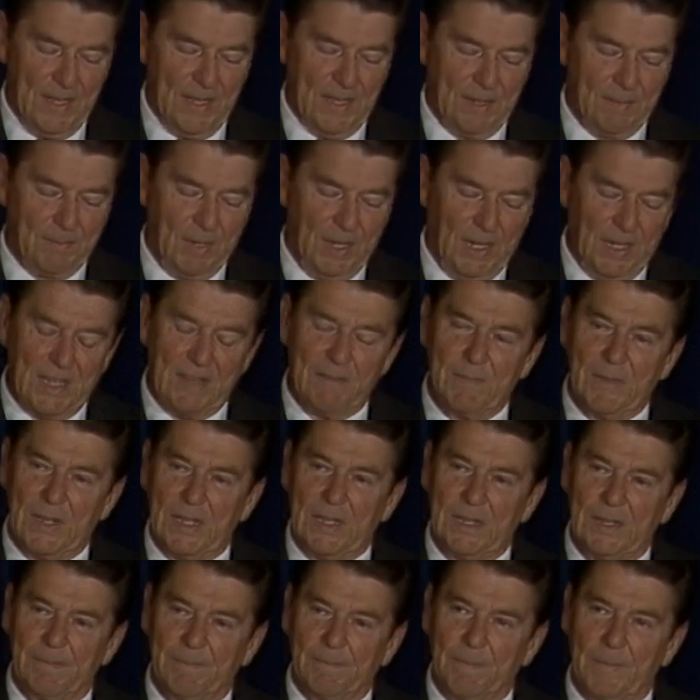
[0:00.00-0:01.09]
And believe
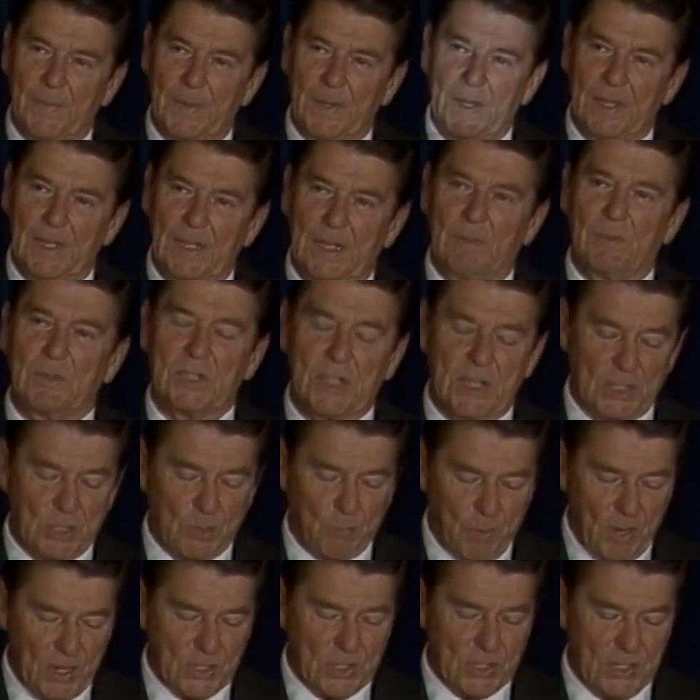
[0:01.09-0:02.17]
me, it was
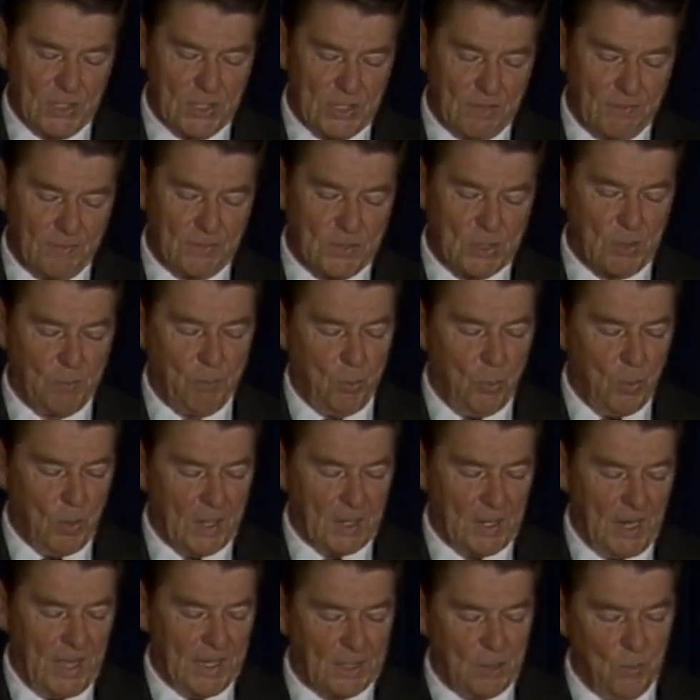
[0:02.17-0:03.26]
expressions of
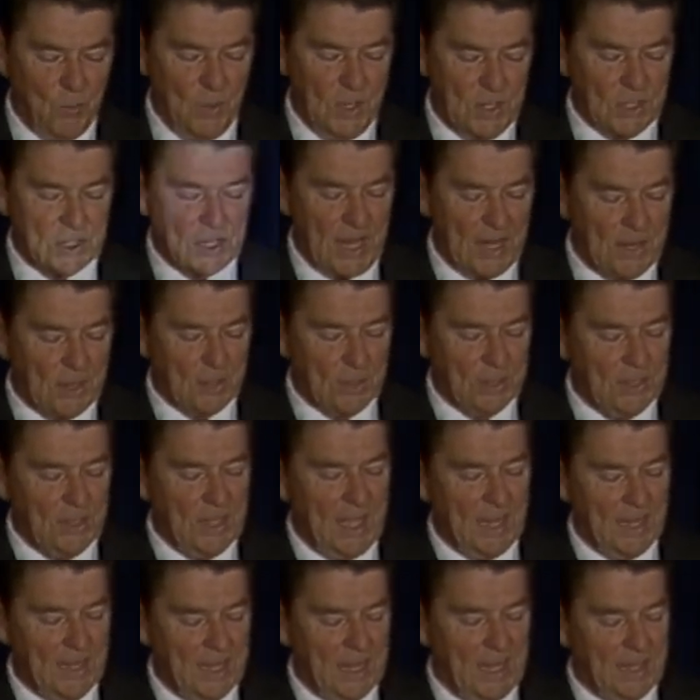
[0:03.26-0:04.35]
support like the ones I heard
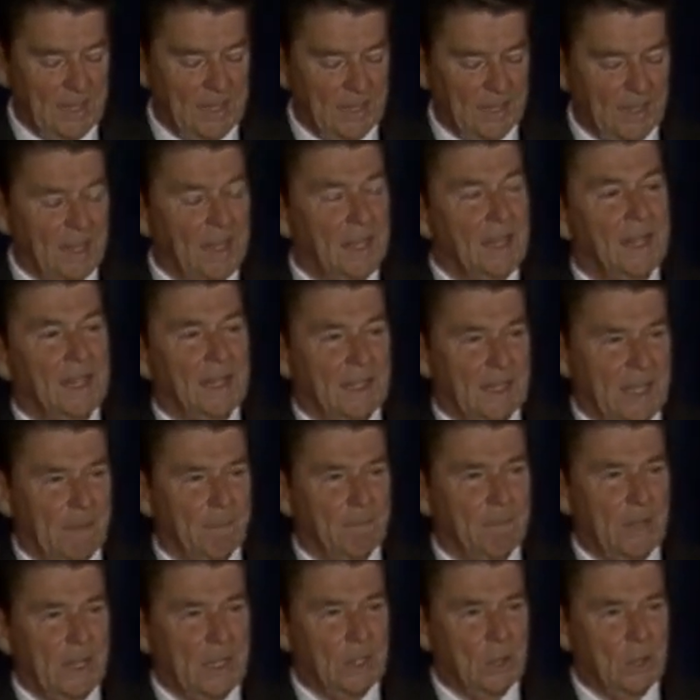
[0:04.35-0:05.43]
that day that kept me